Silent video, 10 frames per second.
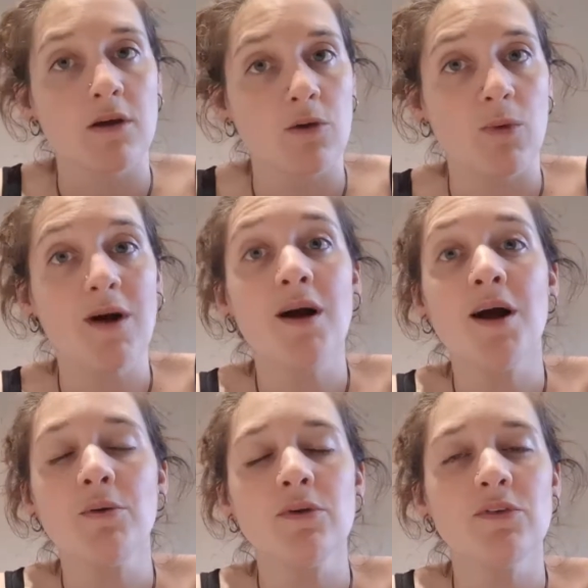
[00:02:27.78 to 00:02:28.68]

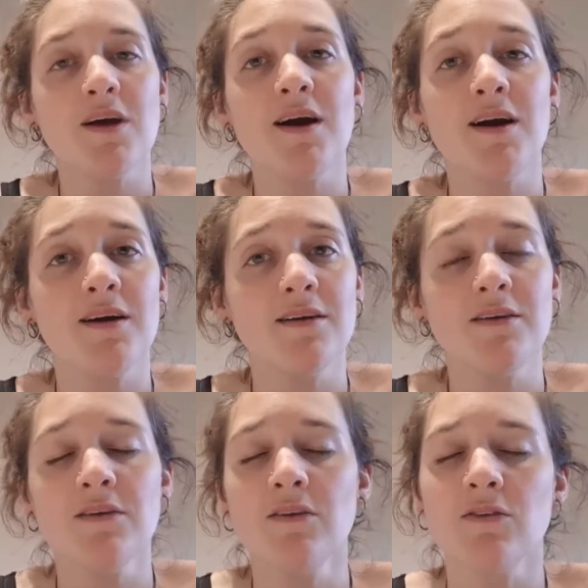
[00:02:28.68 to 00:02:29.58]
Why was
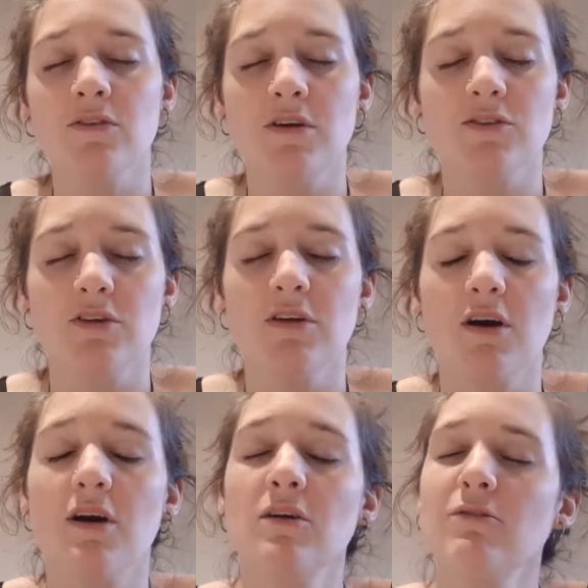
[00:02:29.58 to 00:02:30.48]
I such a
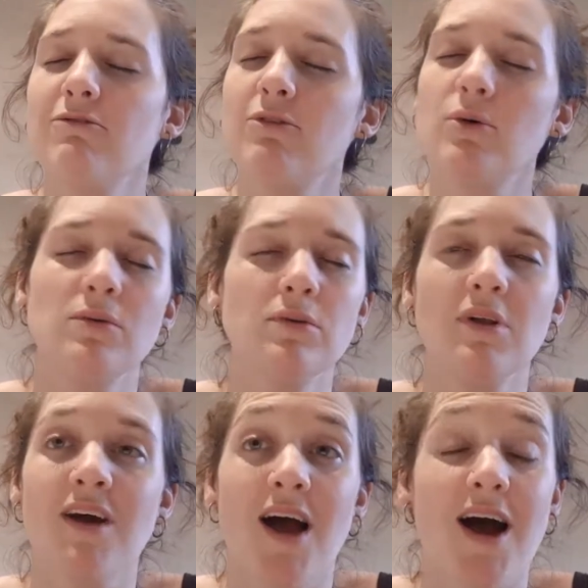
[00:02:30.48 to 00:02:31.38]
young
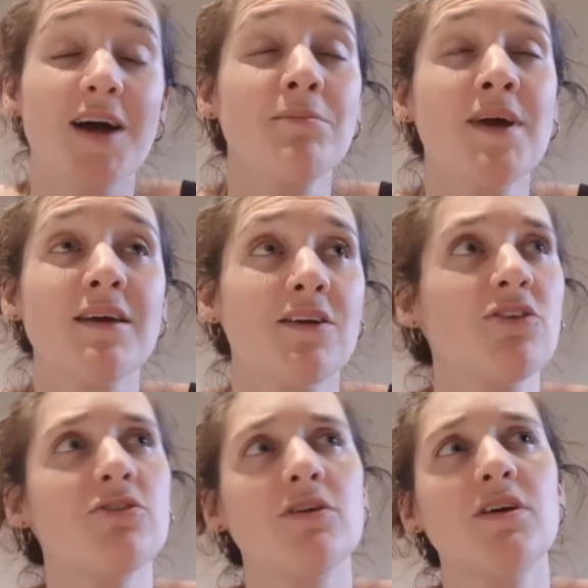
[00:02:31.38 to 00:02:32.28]
fool? I'd make
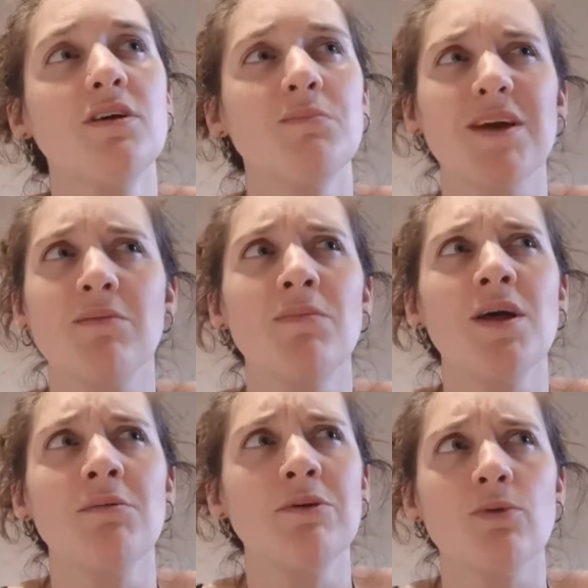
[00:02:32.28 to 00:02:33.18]
history, making
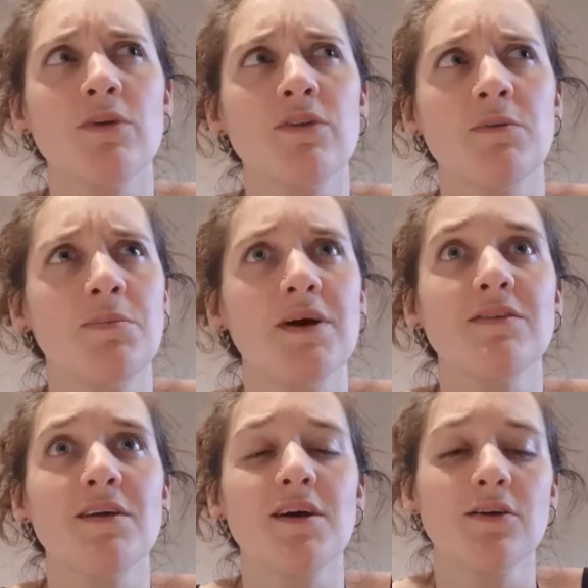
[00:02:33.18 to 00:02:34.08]
babies was the
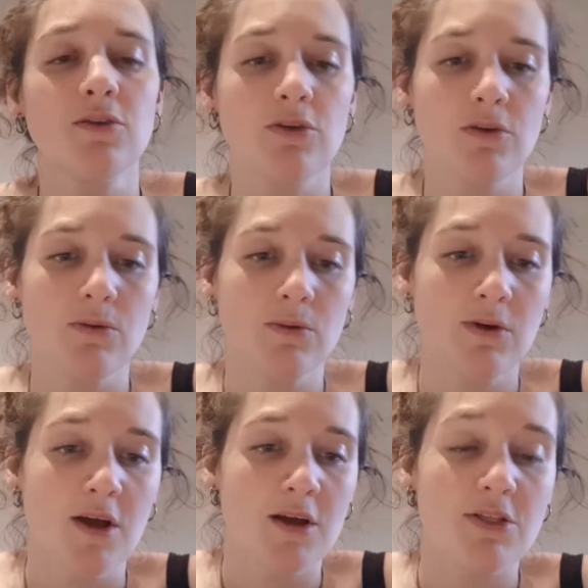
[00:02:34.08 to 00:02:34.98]
best I could do.
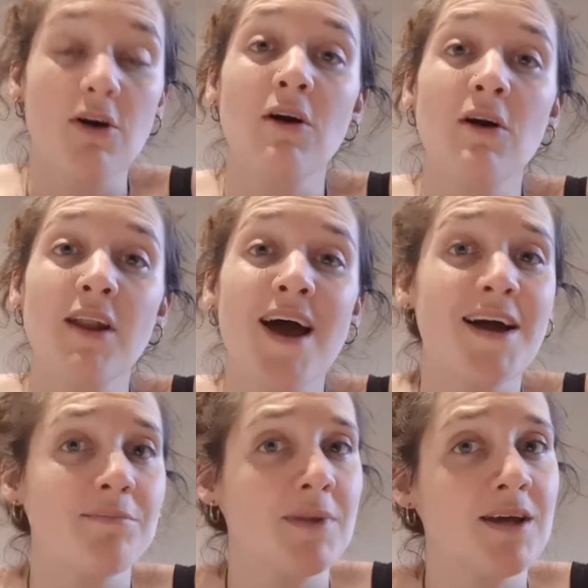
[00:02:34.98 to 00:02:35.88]
Thought
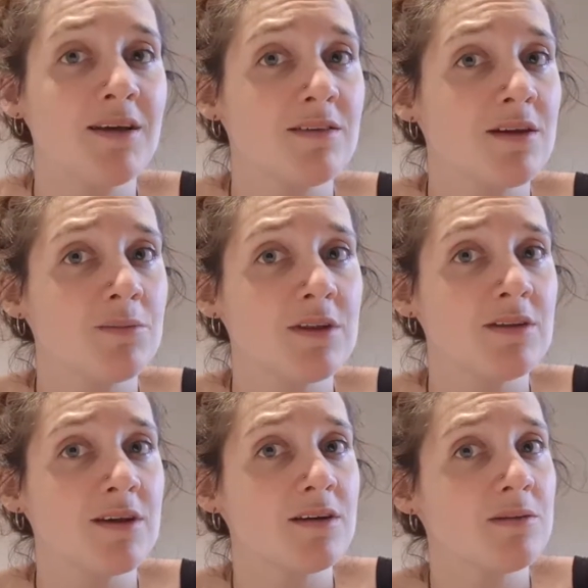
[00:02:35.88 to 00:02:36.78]
I'd make
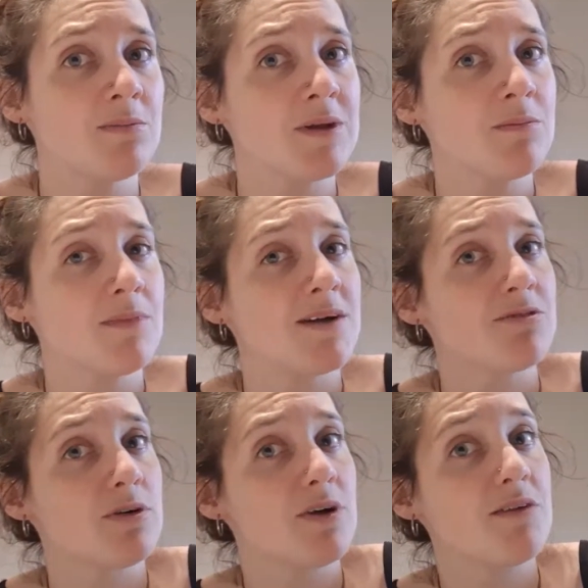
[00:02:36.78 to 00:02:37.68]
something that could be mine
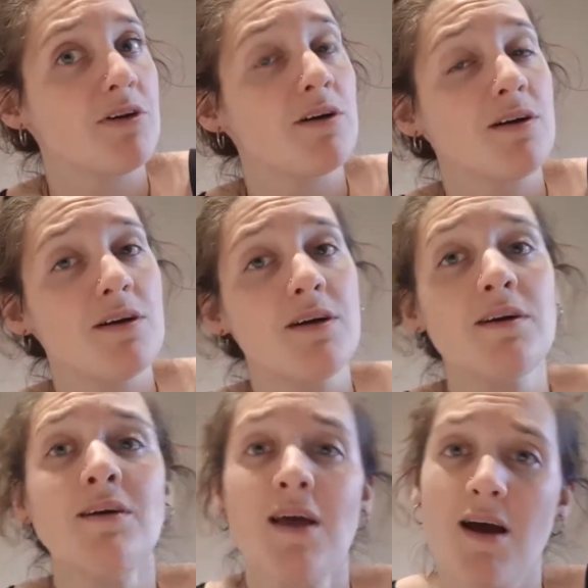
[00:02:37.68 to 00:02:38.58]
forever.
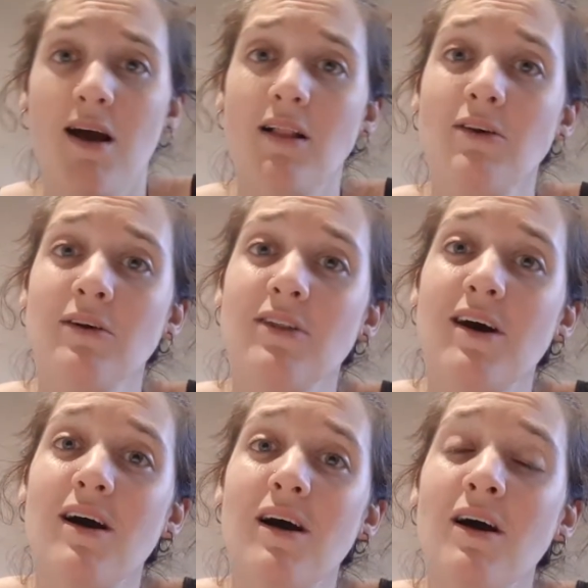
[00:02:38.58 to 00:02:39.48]
I learned the
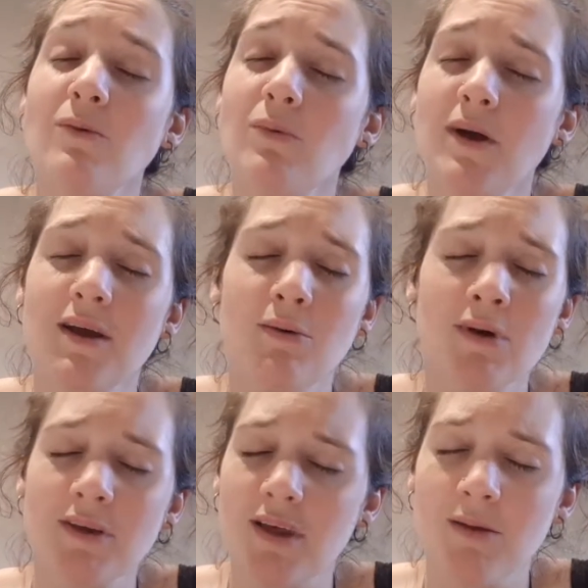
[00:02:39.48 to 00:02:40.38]
hard way,
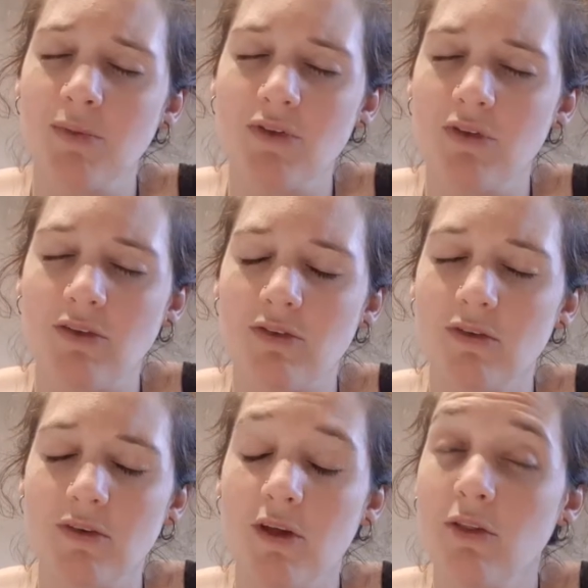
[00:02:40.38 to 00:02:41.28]
one can't possess
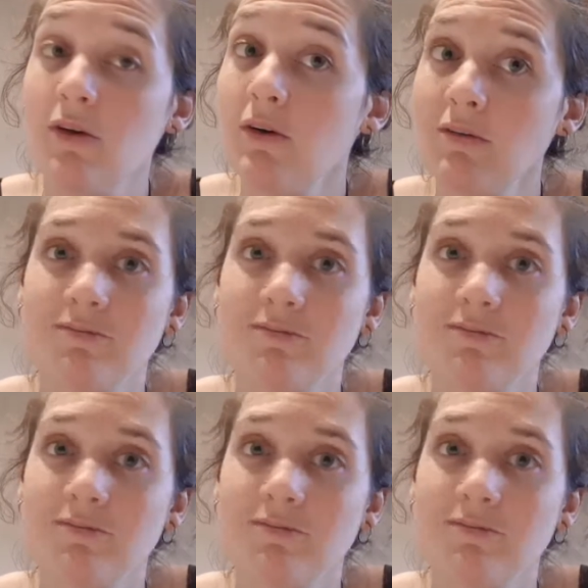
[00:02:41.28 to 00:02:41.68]
another.